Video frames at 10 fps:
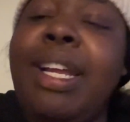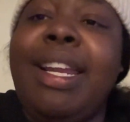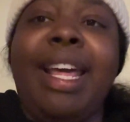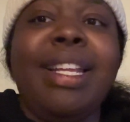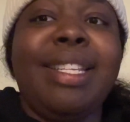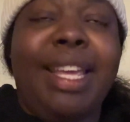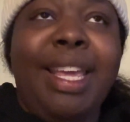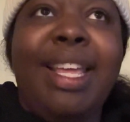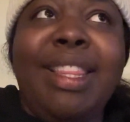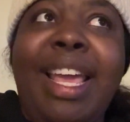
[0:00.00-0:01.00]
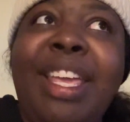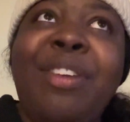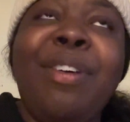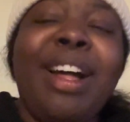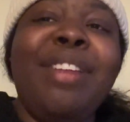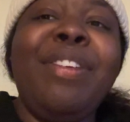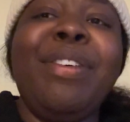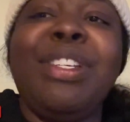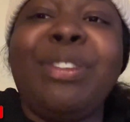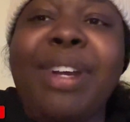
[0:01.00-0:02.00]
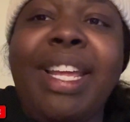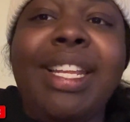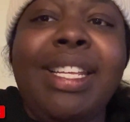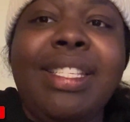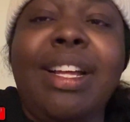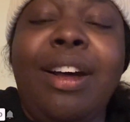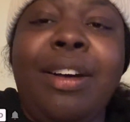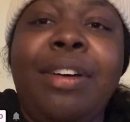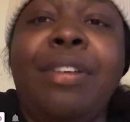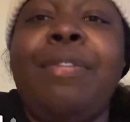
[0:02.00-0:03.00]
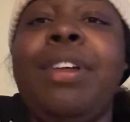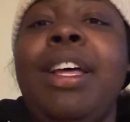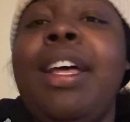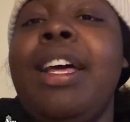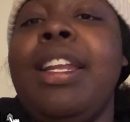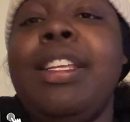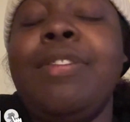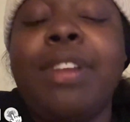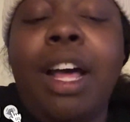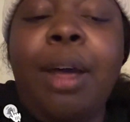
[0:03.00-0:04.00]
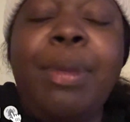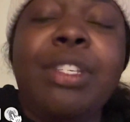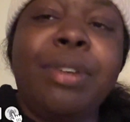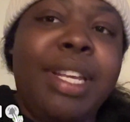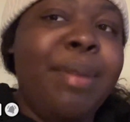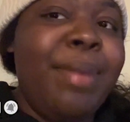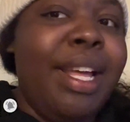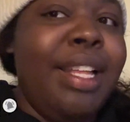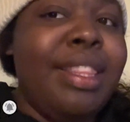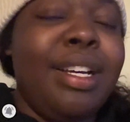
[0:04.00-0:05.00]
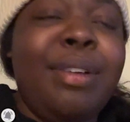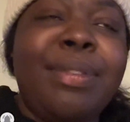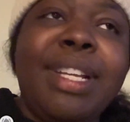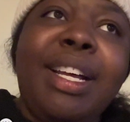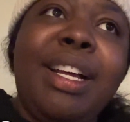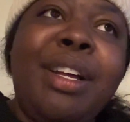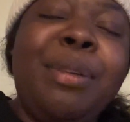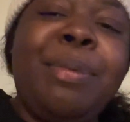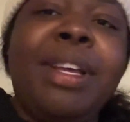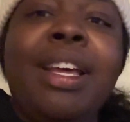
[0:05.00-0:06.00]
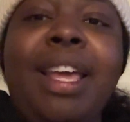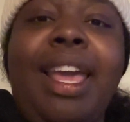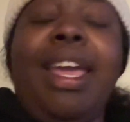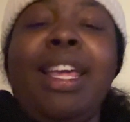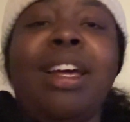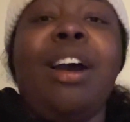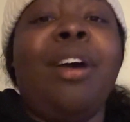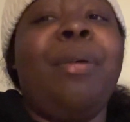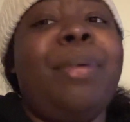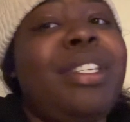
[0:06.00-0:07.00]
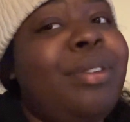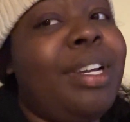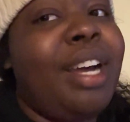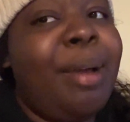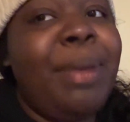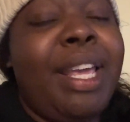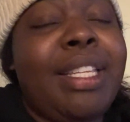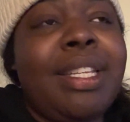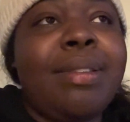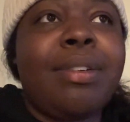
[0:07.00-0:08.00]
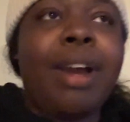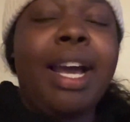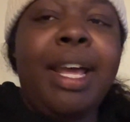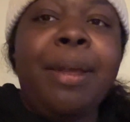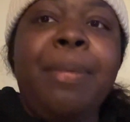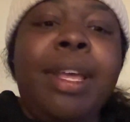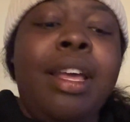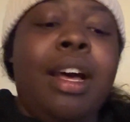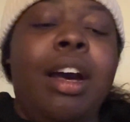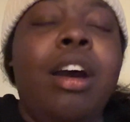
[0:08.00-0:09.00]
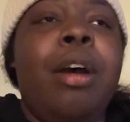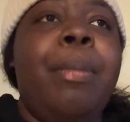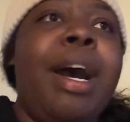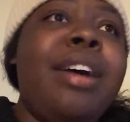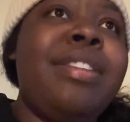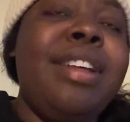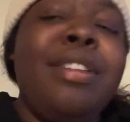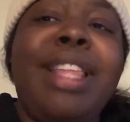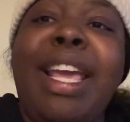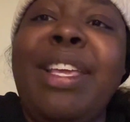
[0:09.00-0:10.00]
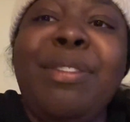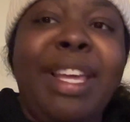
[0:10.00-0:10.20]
That is it. Thank you all if you enjoyed this this vlog. Be sure to give me a thumbs up. And be sure to comment and subscribe. Also, thank you.